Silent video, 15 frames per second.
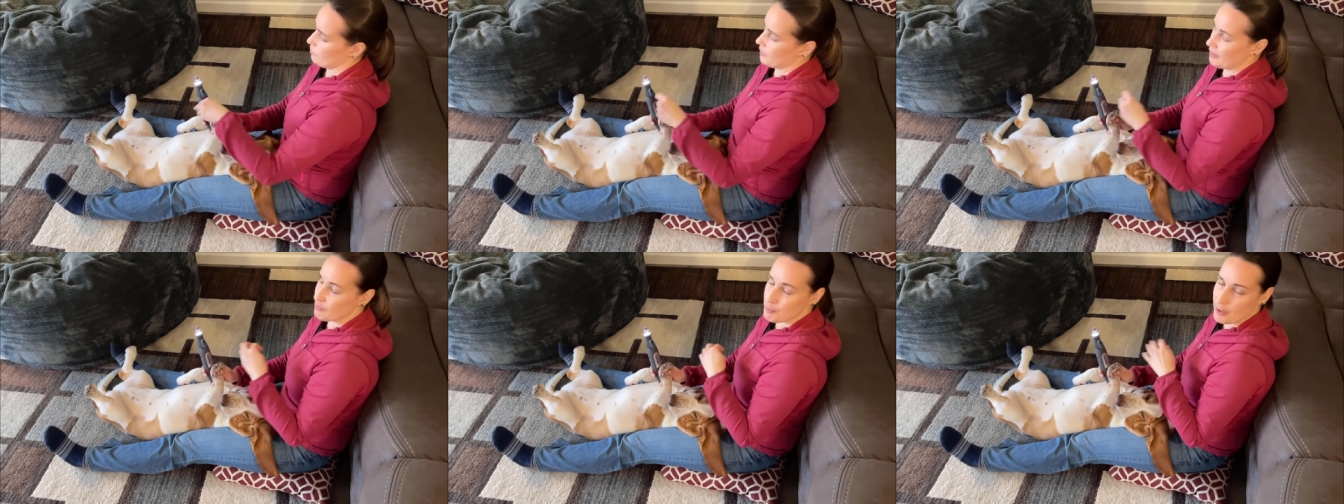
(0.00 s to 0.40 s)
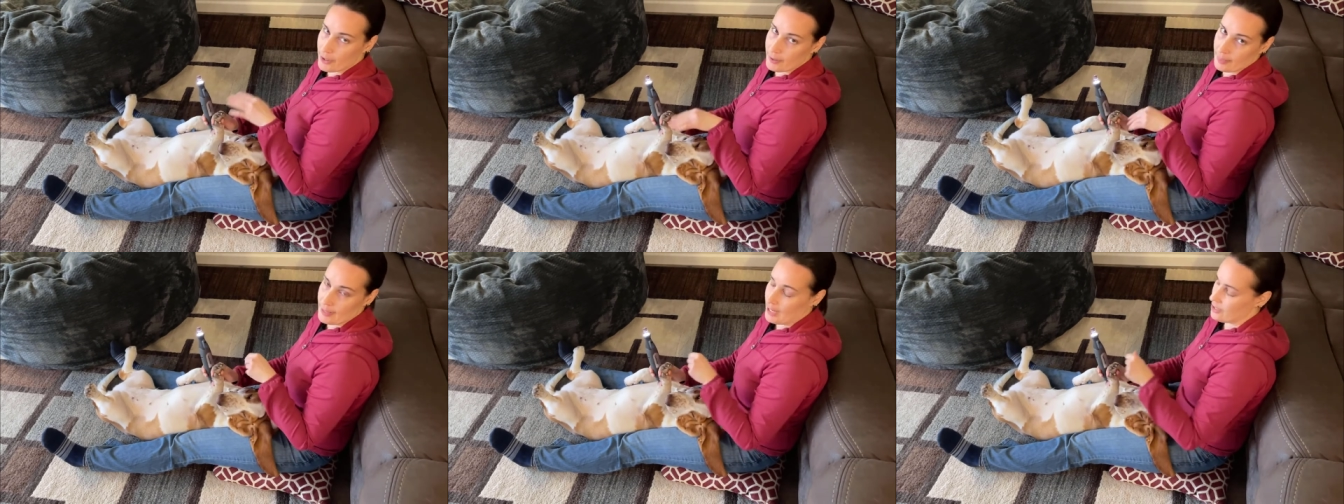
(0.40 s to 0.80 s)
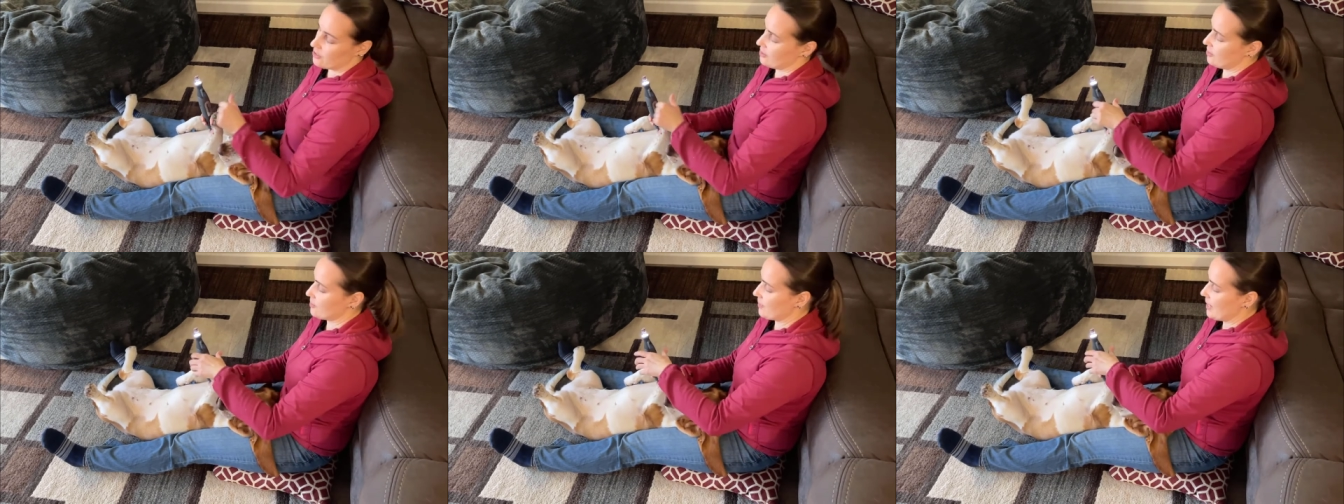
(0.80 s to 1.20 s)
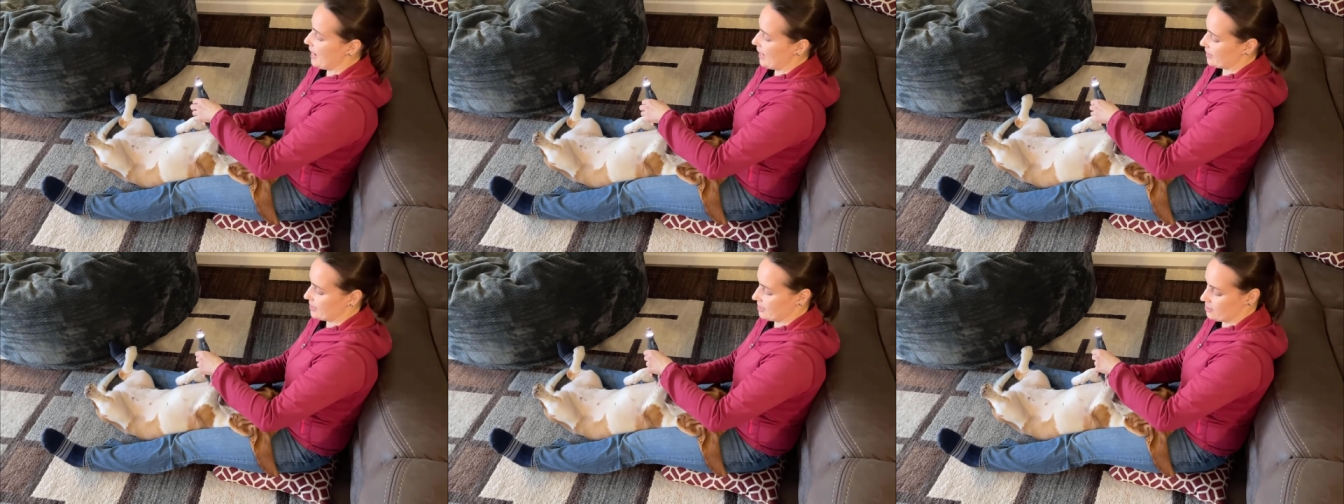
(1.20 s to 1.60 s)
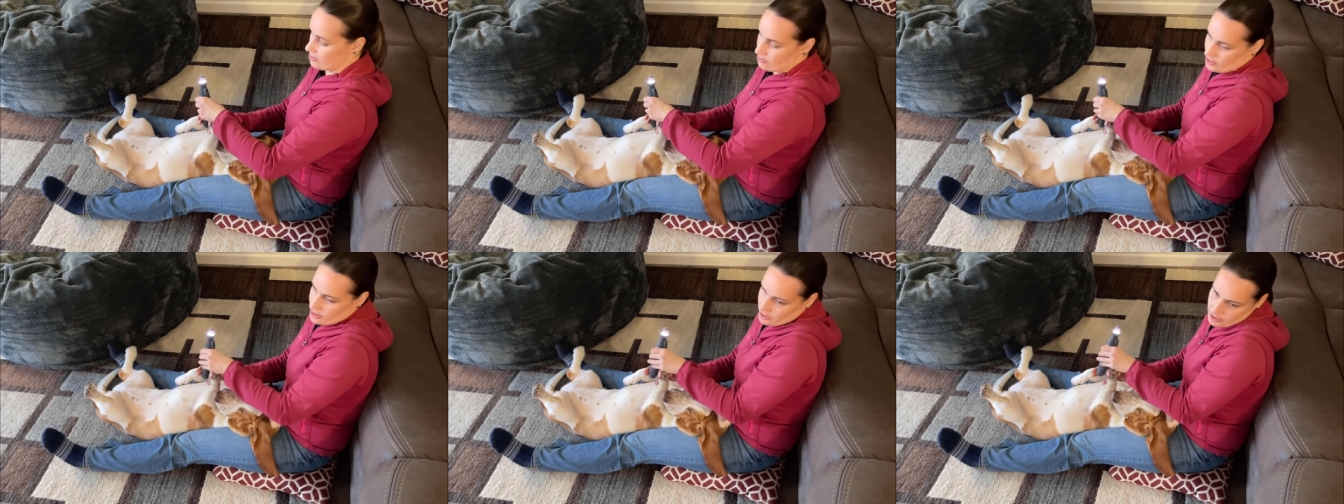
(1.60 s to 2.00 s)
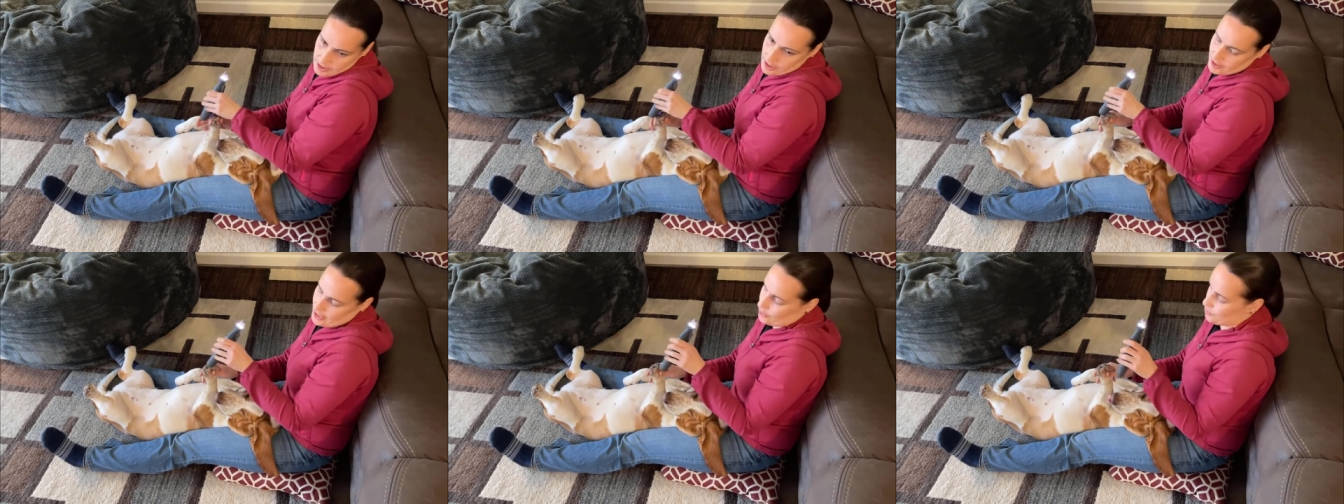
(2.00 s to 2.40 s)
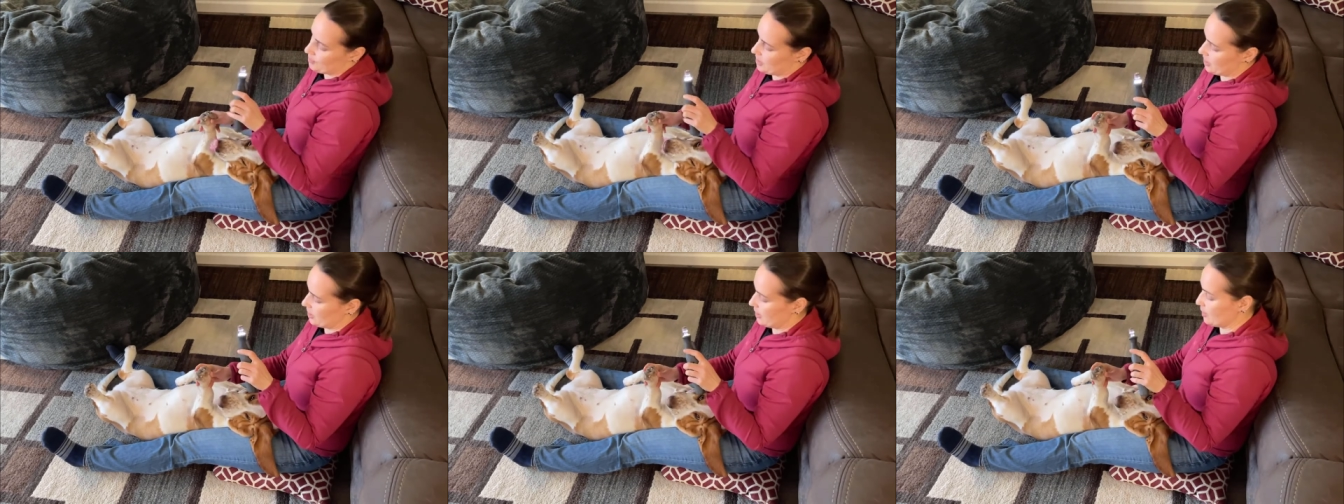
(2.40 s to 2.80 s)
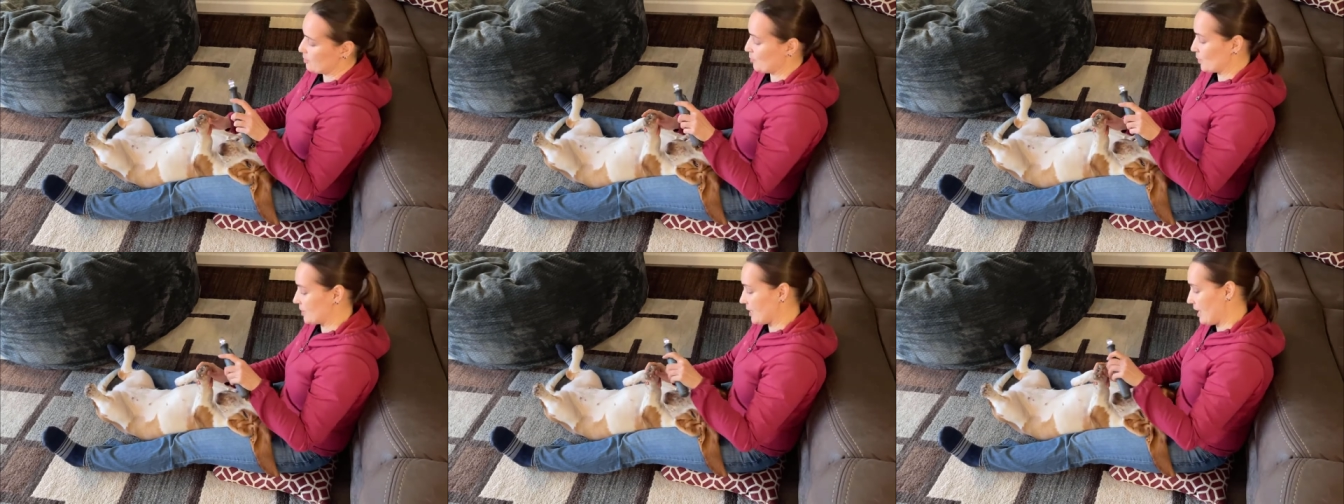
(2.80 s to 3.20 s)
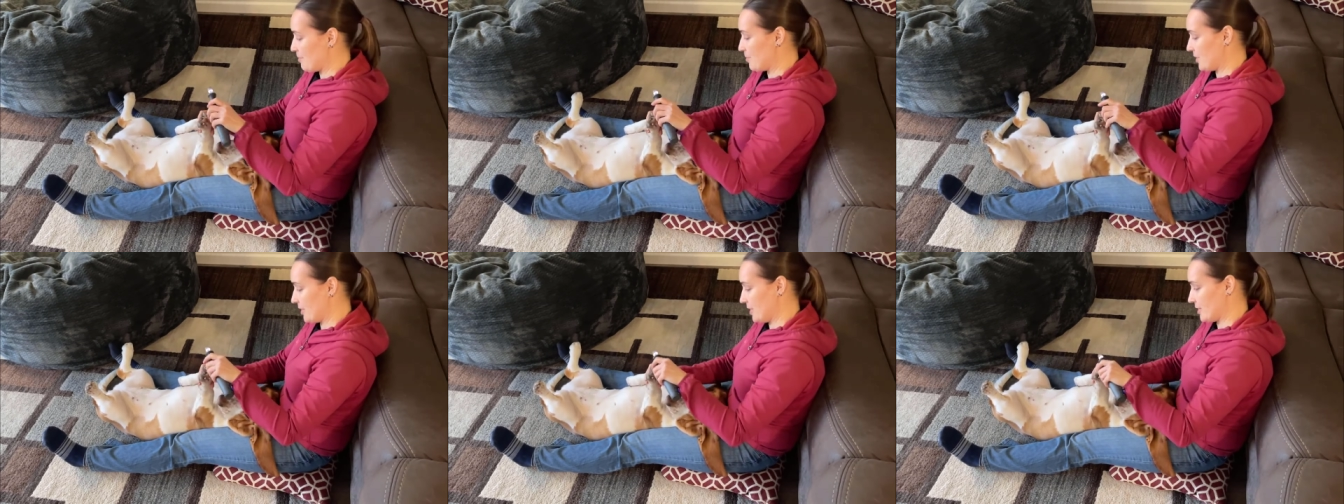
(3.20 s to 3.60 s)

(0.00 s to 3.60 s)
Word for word: whatever part of that she's reacting to, she just tells me she needs more time with